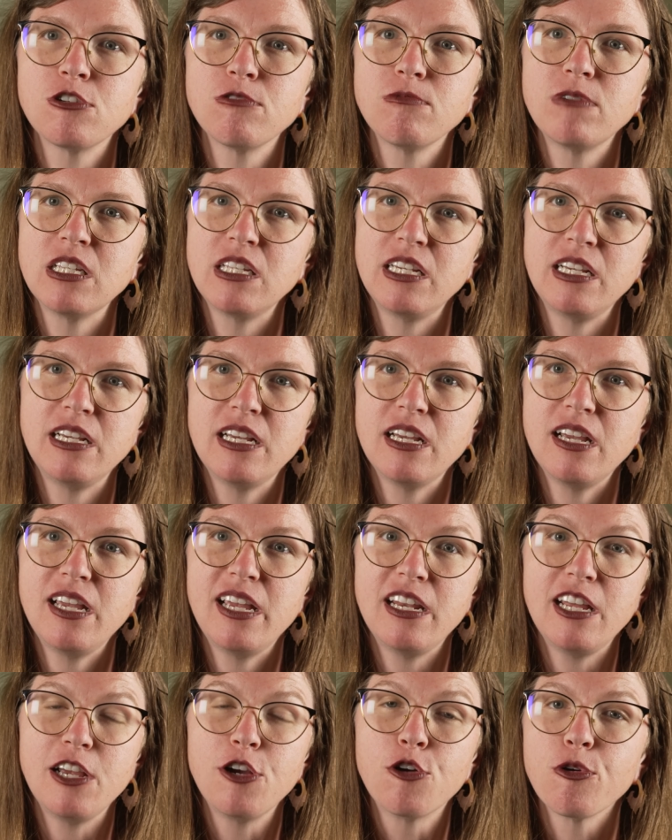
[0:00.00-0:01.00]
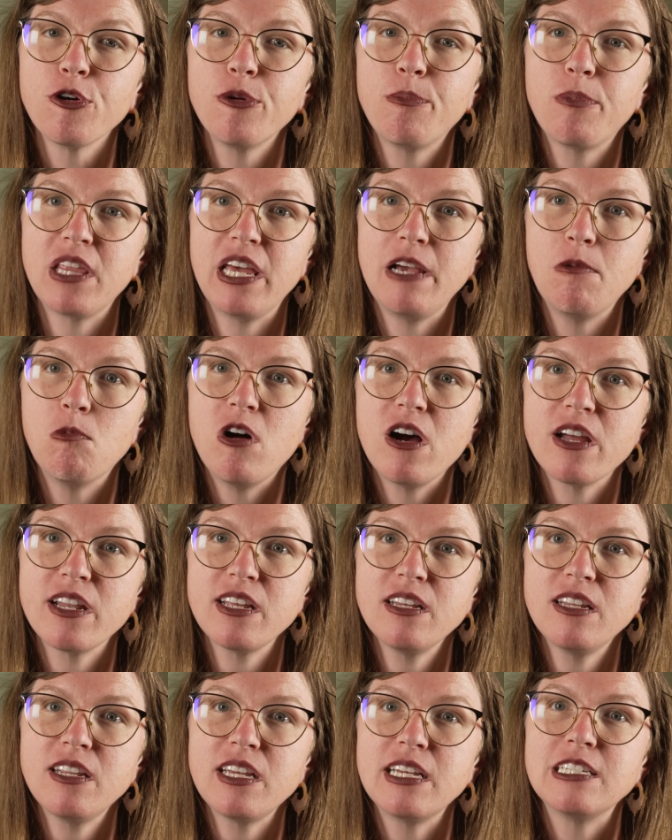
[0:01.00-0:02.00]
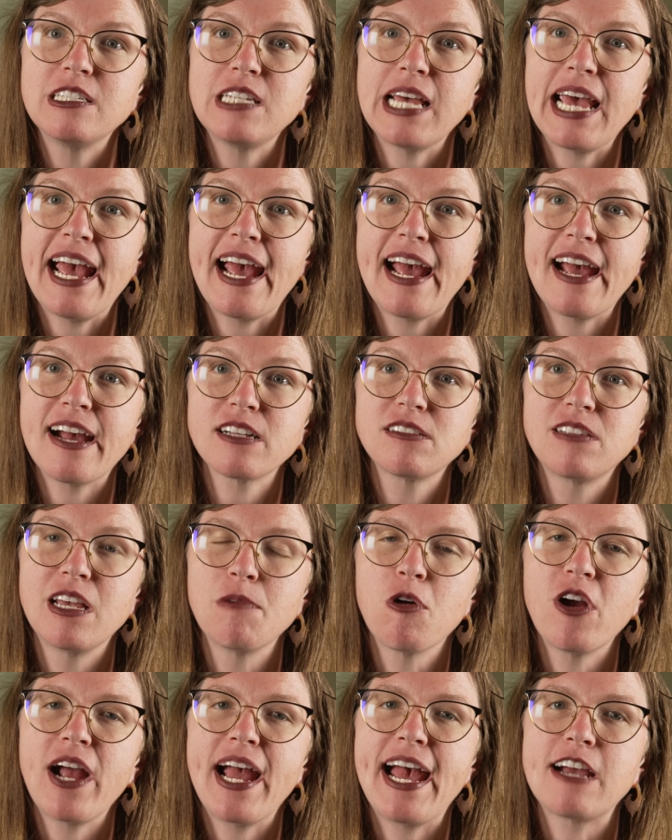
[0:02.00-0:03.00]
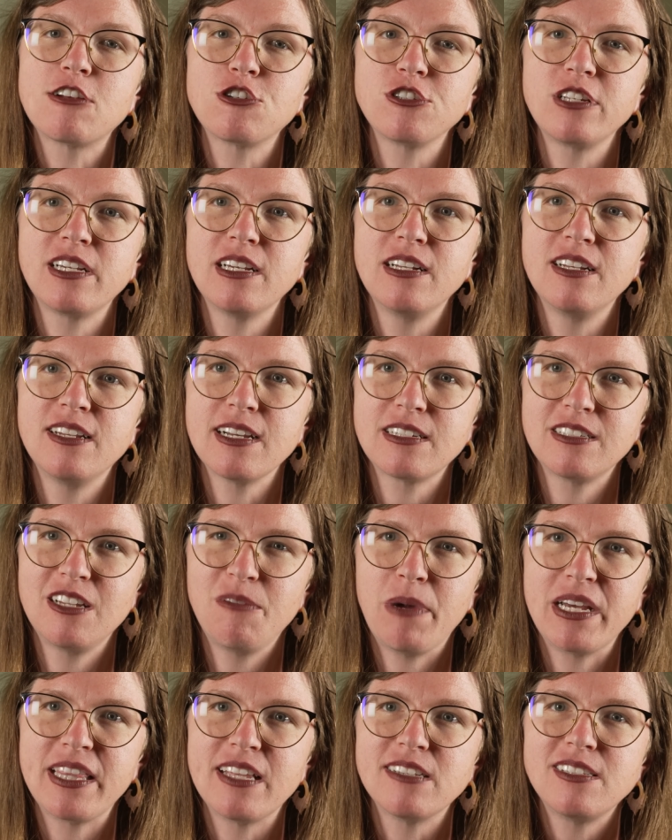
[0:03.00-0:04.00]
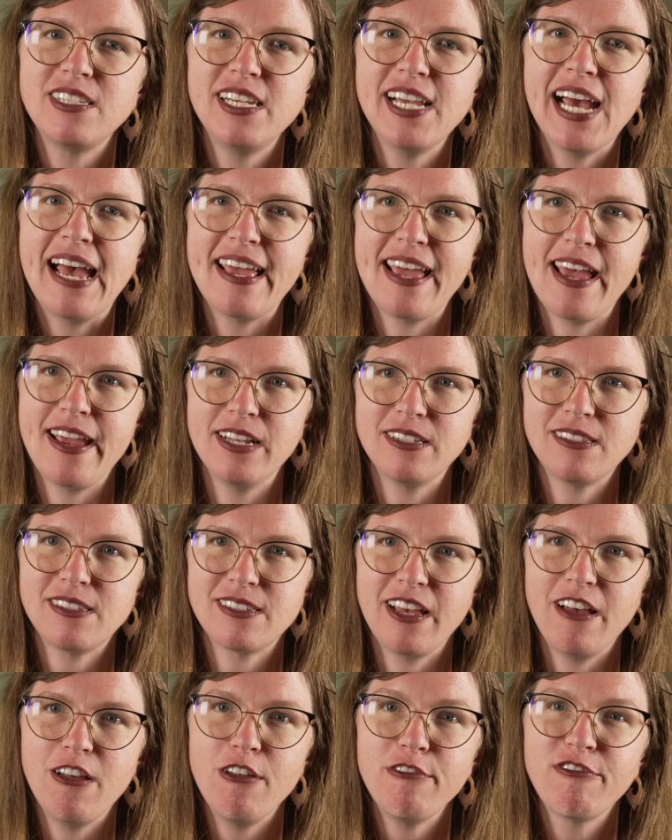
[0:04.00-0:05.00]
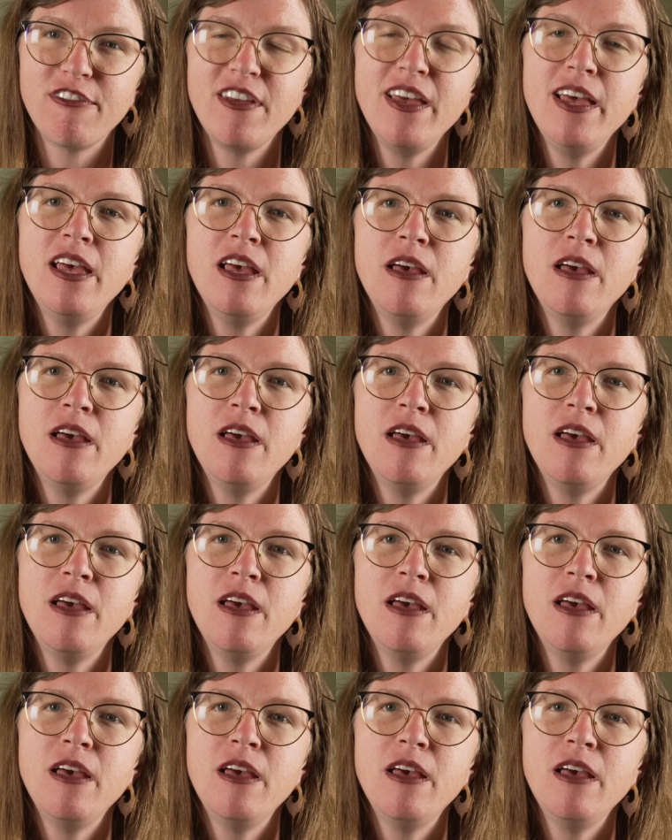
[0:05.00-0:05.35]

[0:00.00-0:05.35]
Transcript: or really any group they wanted, into hacks that were actually conducted by the CIA itself.